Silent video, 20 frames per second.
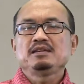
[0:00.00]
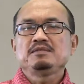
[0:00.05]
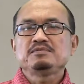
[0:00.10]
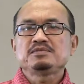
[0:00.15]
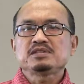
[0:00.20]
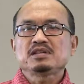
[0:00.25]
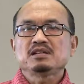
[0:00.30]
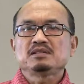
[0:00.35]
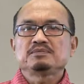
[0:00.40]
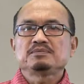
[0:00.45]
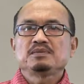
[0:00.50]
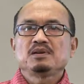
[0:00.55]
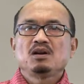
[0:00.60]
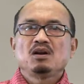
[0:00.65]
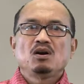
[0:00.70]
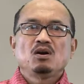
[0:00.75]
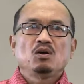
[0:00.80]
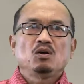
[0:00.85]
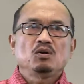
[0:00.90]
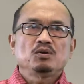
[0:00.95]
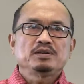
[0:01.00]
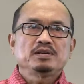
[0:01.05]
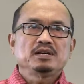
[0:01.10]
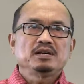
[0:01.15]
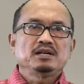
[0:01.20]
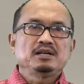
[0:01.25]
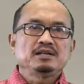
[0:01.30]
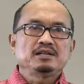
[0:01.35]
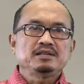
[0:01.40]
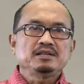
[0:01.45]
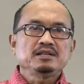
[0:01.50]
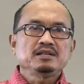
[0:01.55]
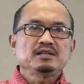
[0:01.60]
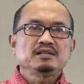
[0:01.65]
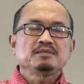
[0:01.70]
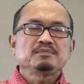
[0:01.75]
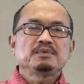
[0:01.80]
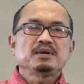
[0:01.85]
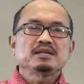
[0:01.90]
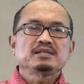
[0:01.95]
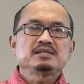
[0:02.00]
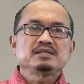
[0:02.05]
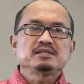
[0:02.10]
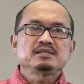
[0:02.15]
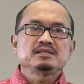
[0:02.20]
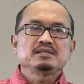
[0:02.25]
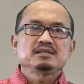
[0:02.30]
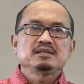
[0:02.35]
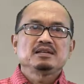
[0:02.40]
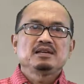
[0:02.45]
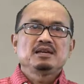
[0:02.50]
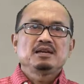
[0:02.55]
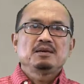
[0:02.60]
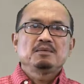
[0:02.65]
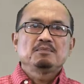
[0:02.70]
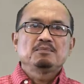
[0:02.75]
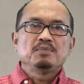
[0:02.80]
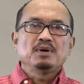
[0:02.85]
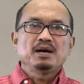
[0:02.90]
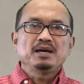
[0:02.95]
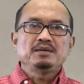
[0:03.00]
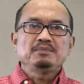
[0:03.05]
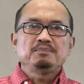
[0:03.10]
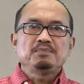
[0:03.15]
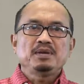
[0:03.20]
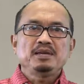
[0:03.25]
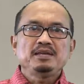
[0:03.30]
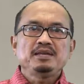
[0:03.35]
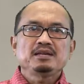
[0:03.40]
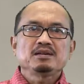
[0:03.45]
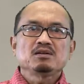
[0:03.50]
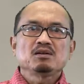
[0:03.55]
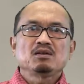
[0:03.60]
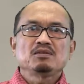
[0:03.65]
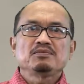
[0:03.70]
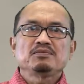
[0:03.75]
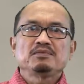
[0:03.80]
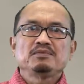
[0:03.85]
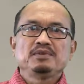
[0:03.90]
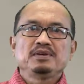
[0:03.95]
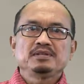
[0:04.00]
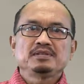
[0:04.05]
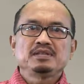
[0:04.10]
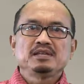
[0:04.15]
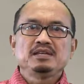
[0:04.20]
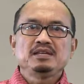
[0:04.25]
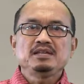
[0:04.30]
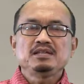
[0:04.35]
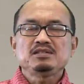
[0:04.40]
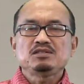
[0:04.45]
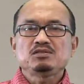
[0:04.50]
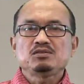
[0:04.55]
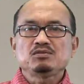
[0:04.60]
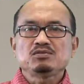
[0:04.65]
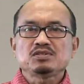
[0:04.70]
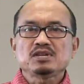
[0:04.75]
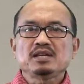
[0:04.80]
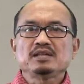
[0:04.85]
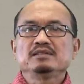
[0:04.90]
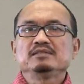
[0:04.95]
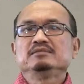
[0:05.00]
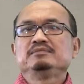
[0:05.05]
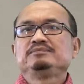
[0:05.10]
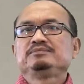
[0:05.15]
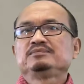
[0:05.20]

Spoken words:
himself on a regular basis by playing golf with his two sons.